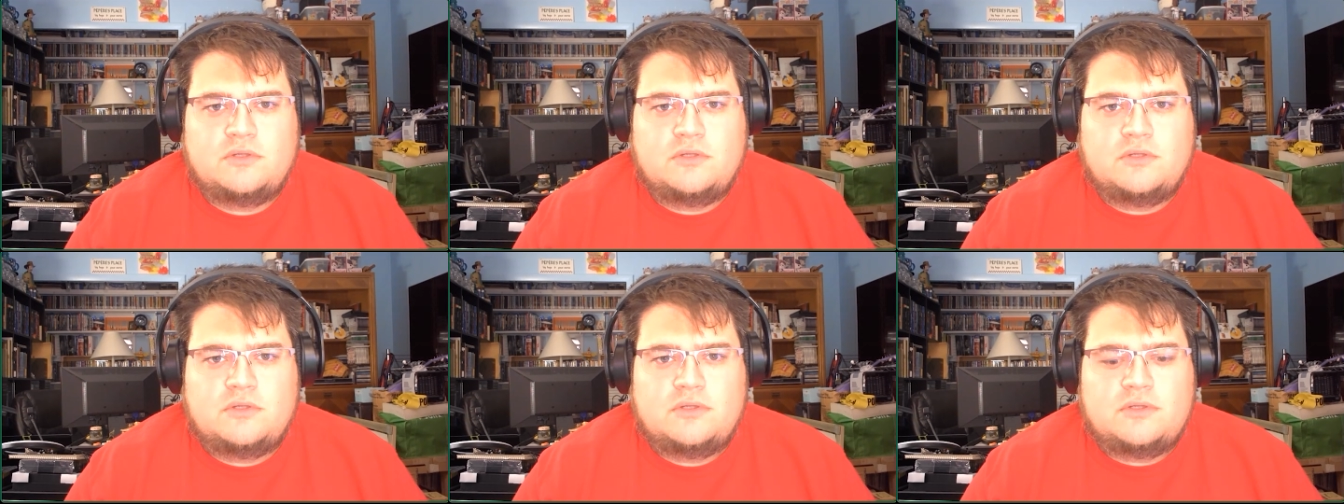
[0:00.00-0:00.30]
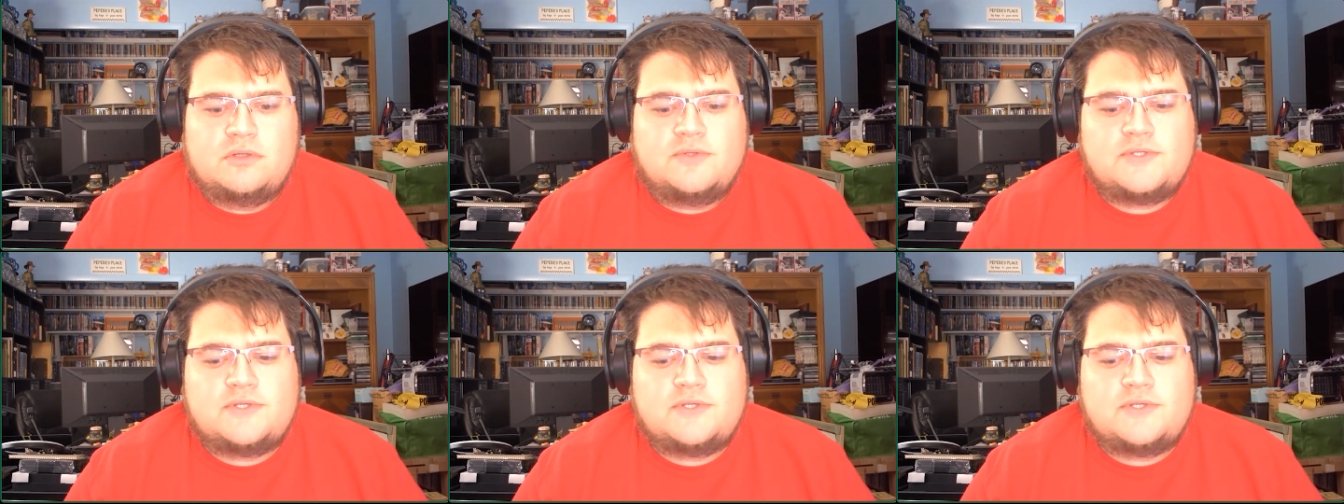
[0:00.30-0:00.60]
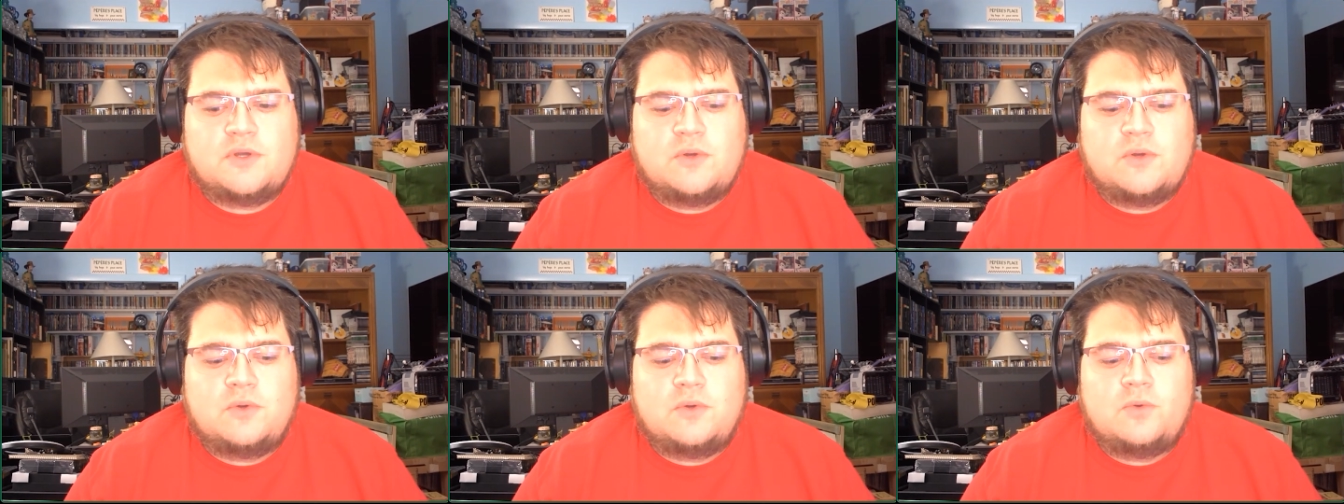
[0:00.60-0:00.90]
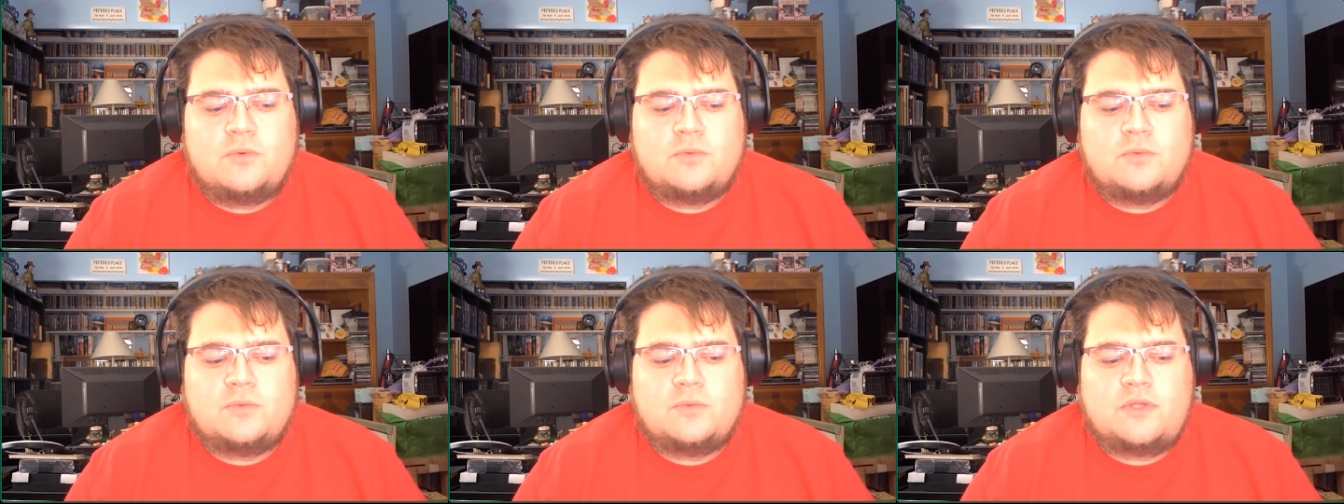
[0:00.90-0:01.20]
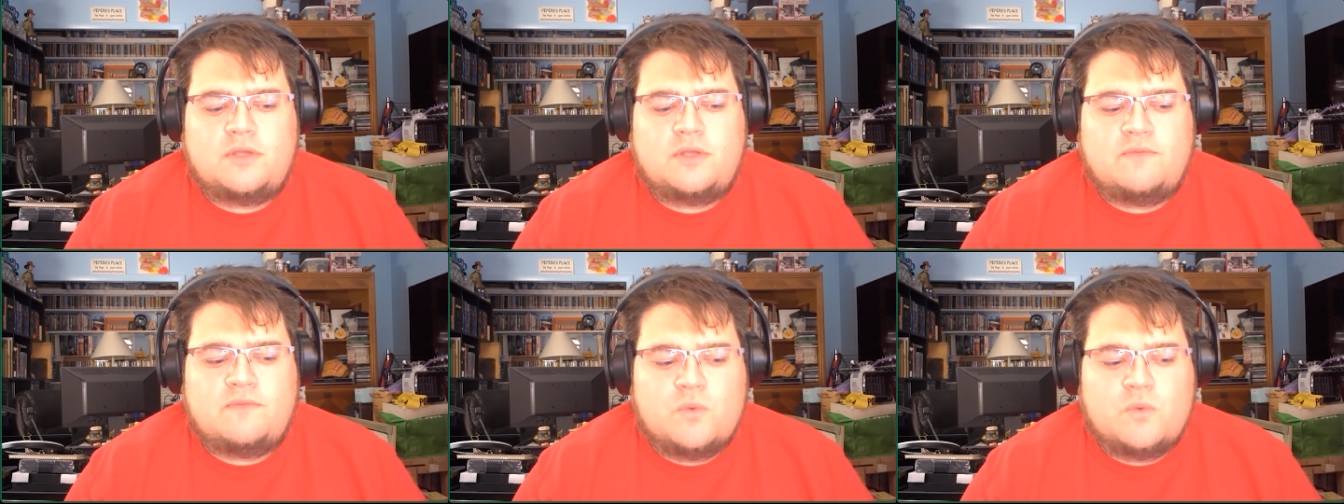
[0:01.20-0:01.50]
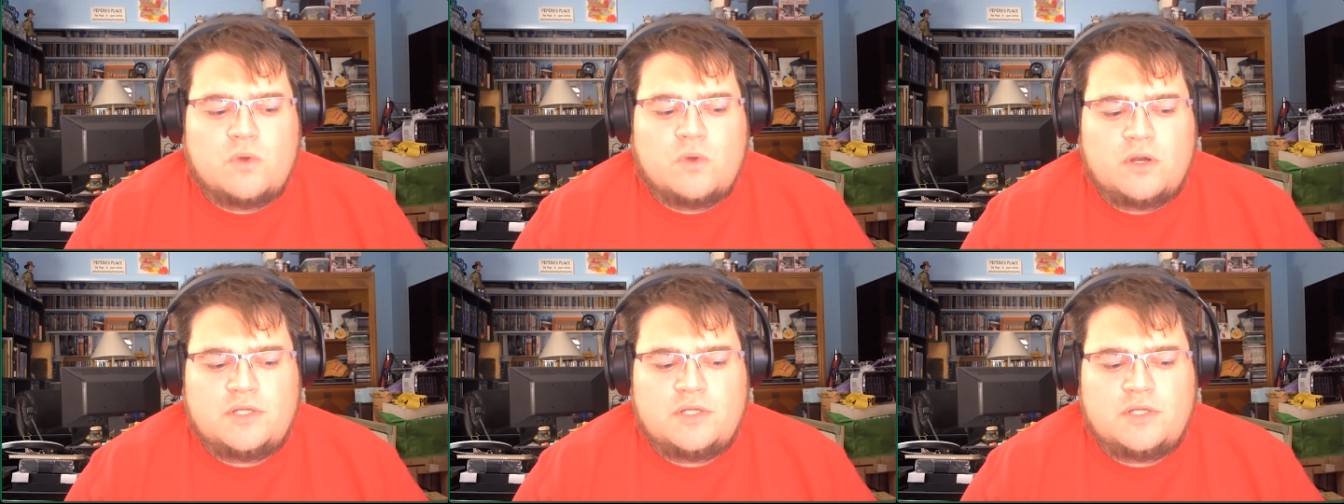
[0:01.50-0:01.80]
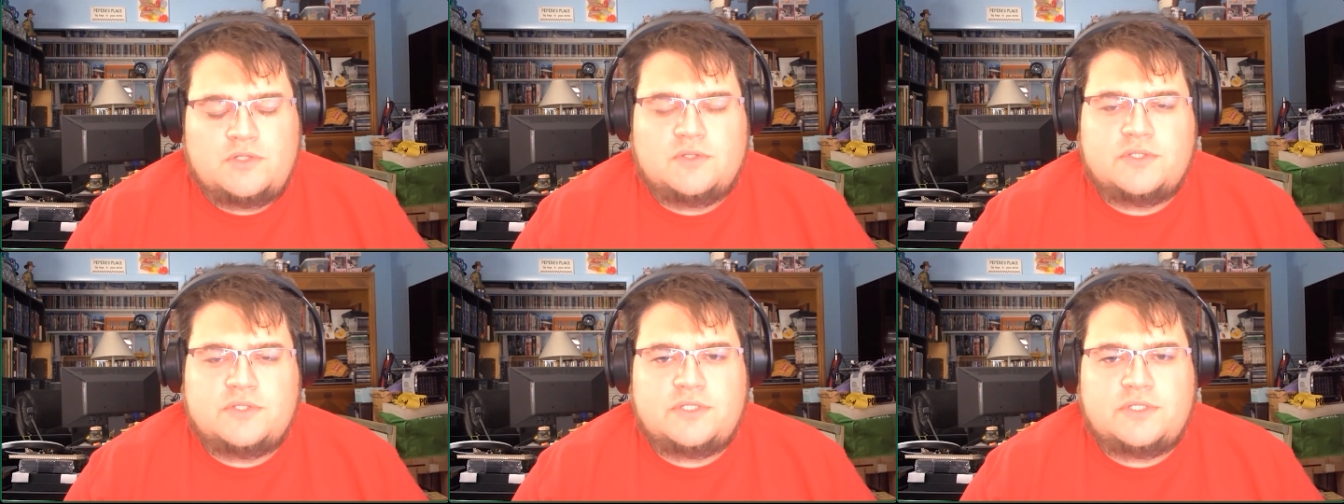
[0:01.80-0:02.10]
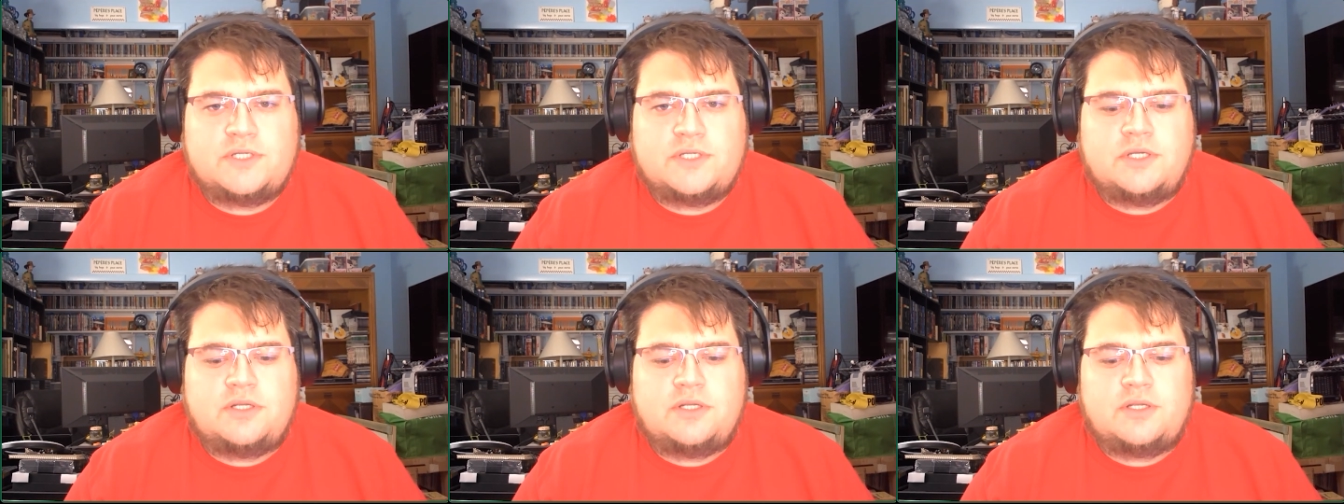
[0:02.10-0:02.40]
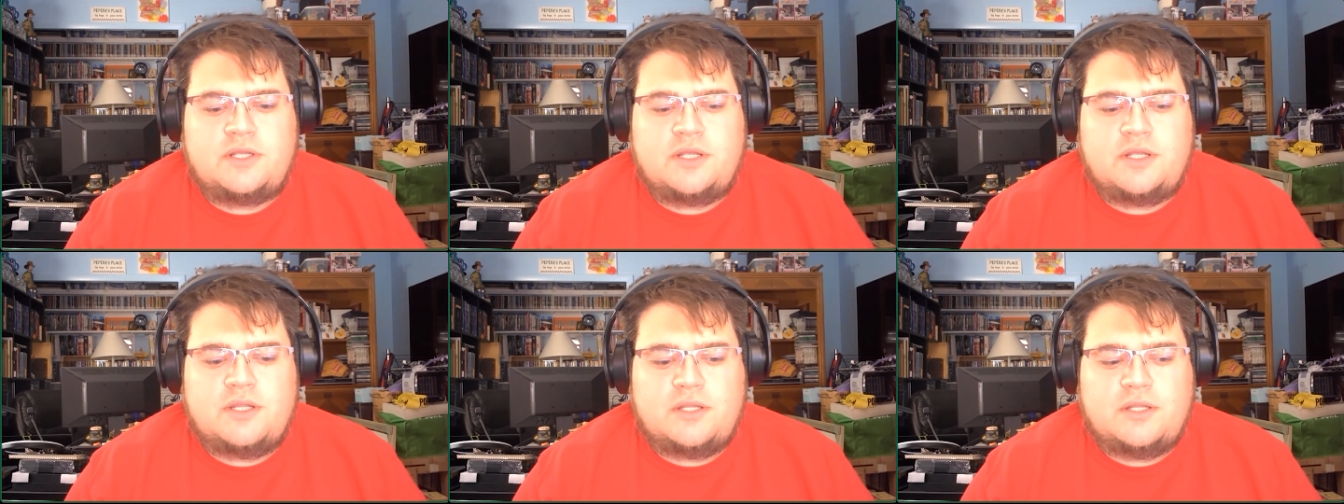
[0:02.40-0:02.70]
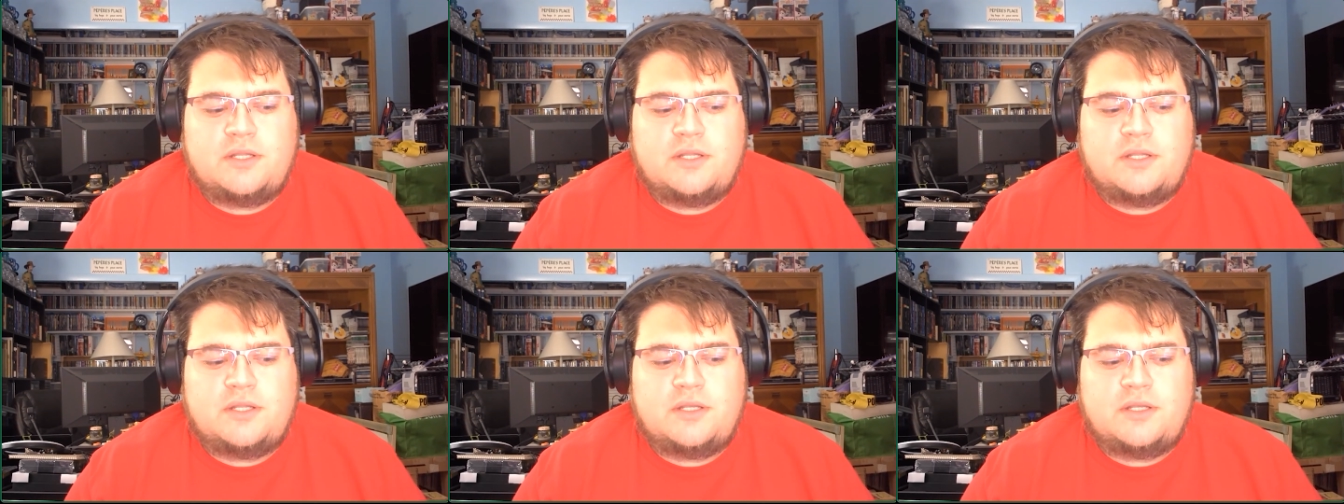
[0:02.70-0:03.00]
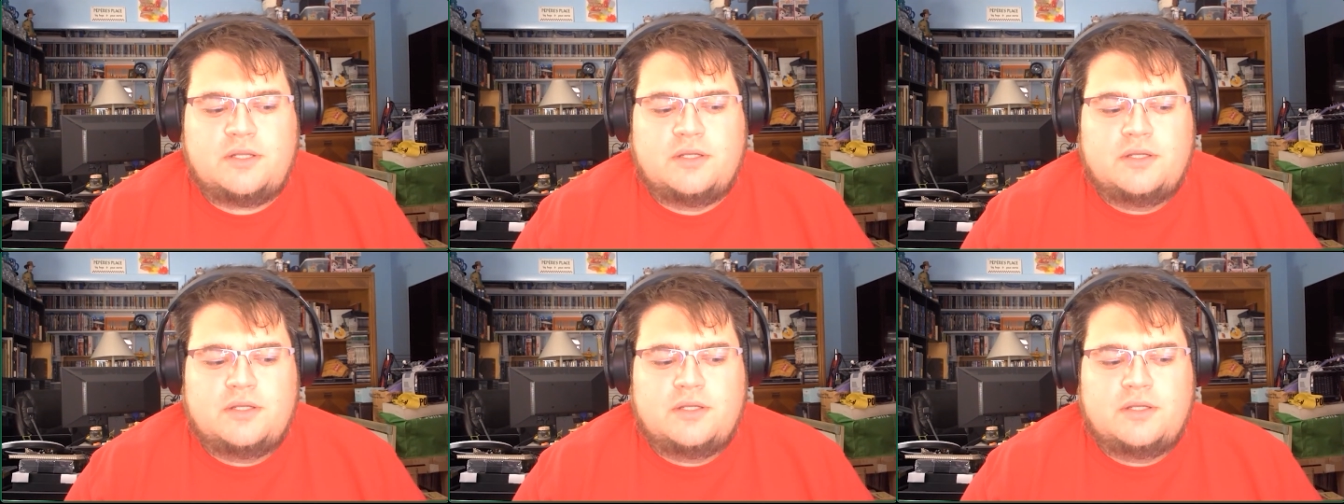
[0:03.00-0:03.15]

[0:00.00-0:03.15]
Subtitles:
So if you are interested in